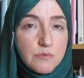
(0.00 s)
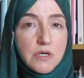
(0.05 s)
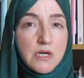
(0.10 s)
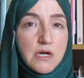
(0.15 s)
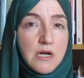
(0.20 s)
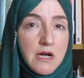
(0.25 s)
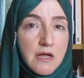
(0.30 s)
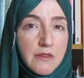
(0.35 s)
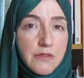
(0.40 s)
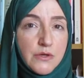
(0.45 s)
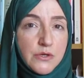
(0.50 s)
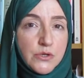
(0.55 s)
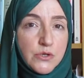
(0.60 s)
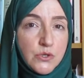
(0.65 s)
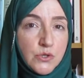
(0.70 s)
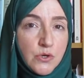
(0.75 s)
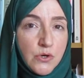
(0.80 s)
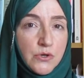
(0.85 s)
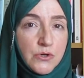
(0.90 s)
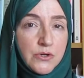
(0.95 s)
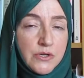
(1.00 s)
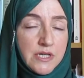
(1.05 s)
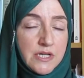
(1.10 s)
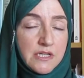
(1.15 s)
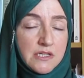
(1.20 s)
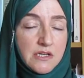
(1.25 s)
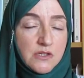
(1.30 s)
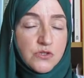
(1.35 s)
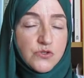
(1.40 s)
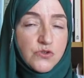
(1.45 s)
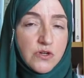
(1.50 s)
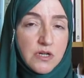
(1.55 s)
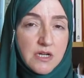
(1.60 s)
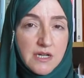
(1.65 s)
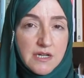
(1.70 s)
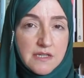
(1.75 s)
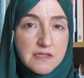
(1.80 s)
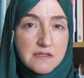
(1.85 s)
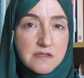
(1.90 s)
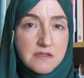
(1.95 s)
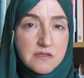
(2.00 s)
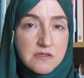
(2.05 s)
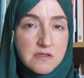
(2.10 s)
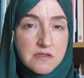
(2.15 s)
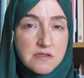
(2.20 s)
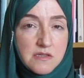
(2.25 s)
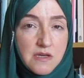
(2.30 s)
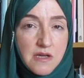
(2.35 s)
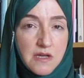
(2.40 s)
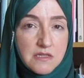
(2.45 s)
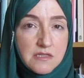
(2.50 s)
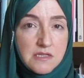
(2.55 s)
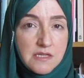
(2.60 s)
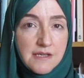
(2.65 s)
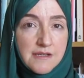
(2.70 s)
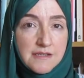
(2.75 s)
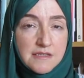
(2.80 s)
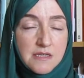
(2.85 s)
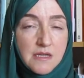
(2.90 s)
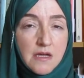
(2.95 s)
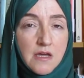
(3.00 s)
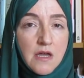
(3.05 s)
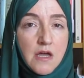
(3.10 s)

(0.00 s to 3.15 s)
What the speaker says: but other non-industrialized societies